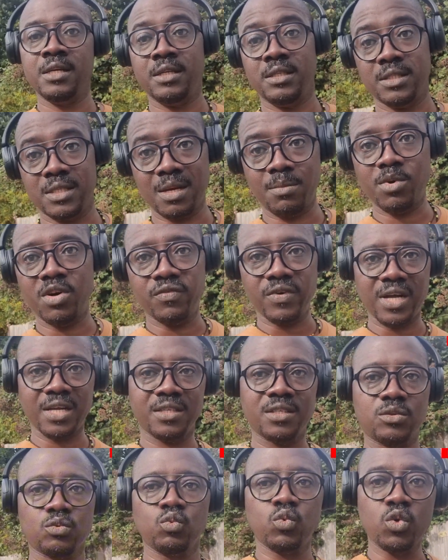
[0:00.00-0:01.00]
Some of
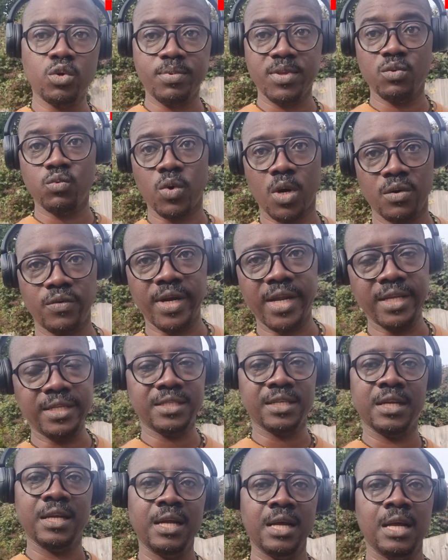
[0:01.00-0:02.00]
us will be worried
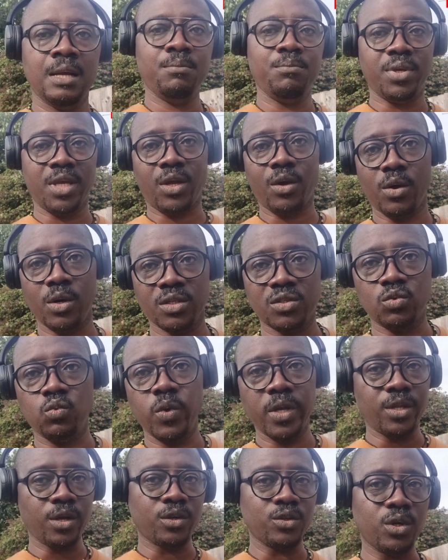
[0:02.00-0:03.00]
because
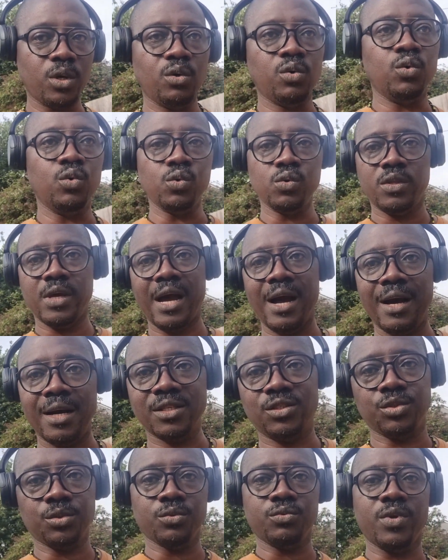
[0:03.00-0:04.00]
we don't know who our
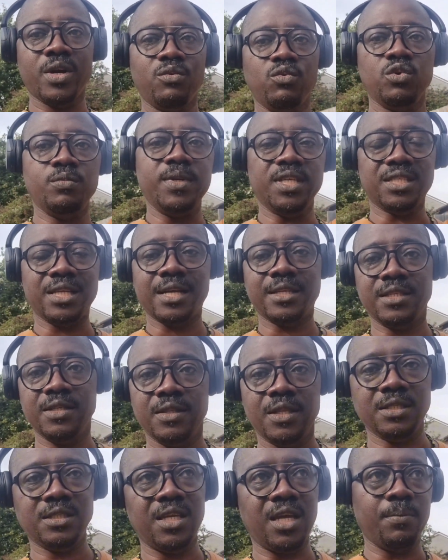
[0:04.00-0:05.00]
children will be sat in
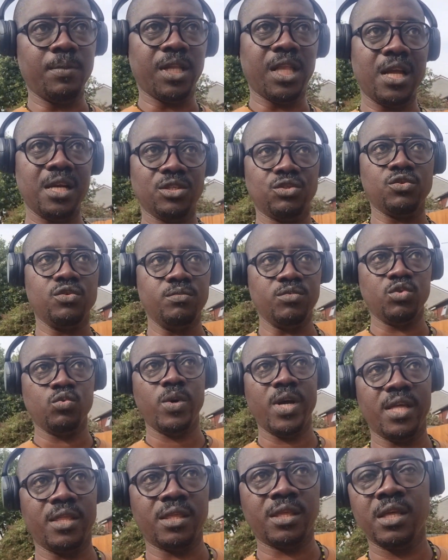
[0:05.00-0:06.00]
the same classrooms
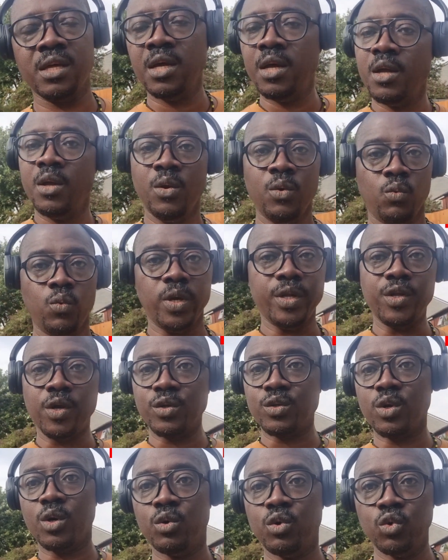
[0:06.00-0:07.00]
with. We
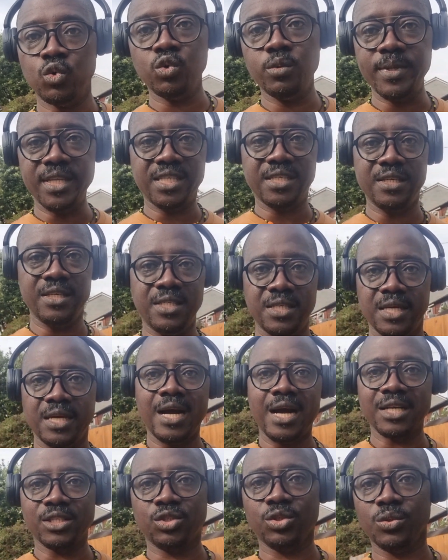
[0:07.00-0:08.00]
don't know who will be teaching
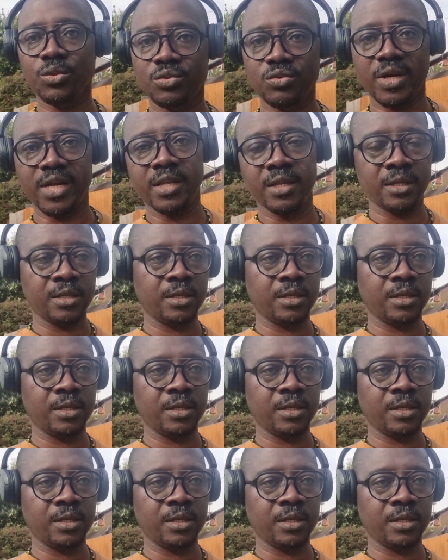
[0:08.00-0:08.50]
our children.